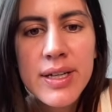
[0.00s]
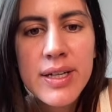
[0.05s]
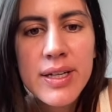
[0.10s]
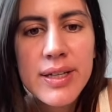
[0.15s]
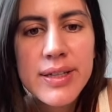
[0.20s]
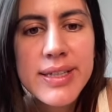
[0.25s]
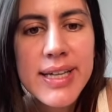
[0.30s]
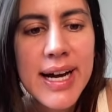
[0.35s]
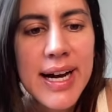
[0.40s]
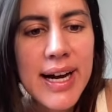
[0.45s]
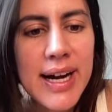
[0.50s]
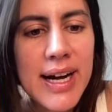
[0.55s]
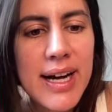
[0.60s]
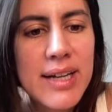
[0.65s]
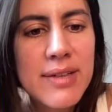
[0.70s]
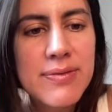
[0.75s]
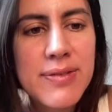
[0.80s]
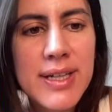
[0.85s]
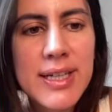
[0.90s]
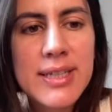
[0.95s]
yeah, I
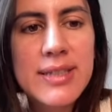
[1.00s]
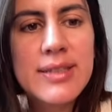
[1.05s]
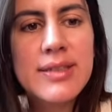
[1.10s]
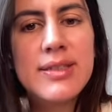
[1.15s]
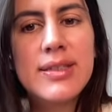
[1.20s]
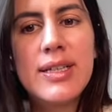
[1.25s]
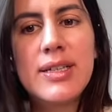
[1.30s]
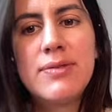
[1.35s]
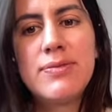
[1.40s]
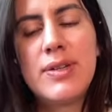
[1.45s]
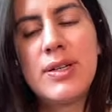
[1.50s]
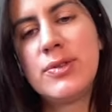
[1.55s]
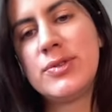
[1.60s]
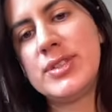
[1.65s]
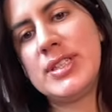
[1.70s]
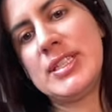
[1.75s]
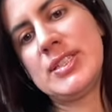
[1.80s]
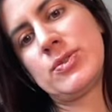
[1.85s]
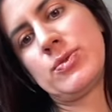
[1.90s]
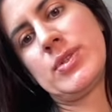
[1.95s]
found
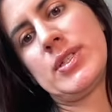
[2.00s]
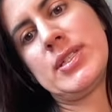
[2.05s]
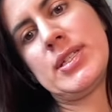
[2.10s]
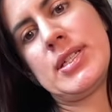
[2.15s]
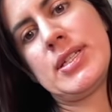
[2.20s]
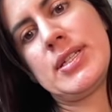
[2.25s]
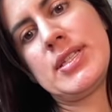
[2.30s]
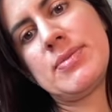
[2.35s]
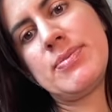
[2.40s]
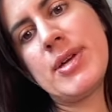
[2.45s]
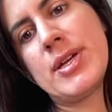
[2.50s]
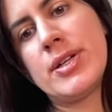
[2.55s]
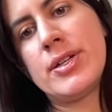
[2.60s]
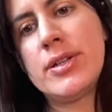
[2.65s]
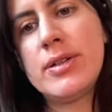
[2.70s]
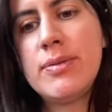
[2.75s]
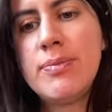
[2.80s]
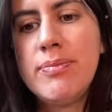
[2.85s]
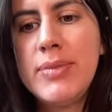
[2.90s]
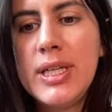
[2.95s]
this one that it's better,
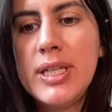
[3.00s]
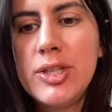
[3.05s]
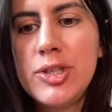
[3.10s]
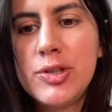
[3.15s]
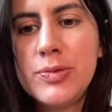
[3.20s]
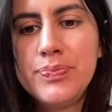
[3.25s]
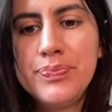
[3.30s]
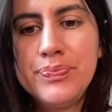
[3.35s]
beach.